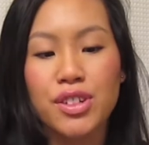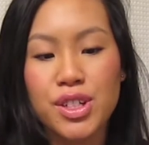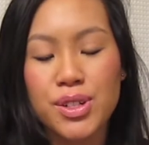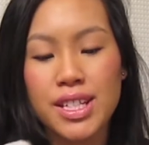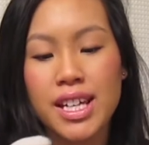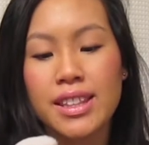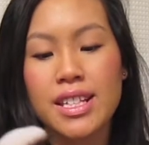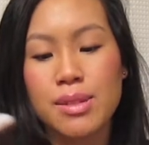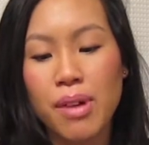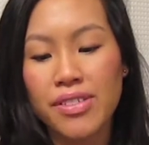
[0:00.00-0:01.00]
using it
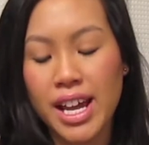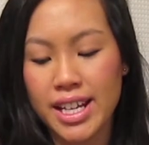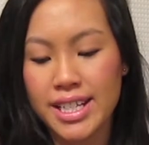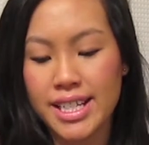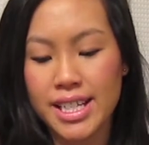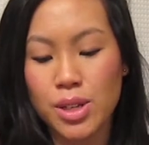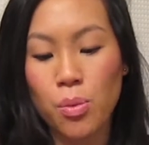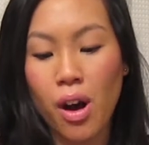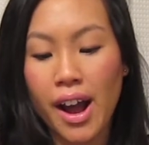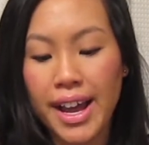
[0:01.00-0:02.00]
this month, I can see
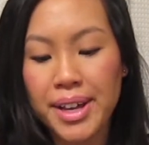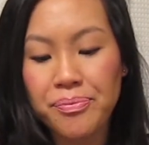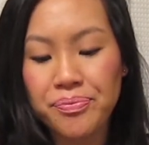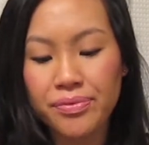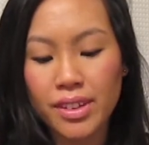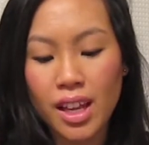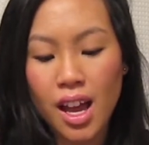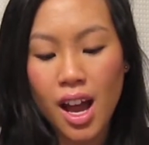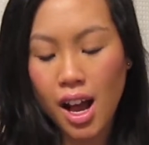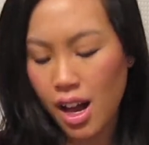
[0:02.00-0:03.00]
why.
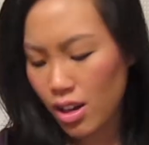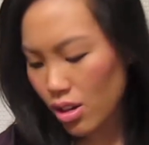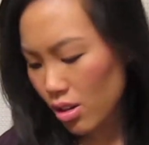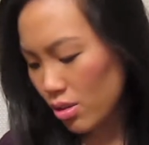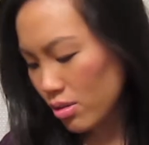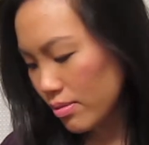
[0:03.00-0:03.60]
So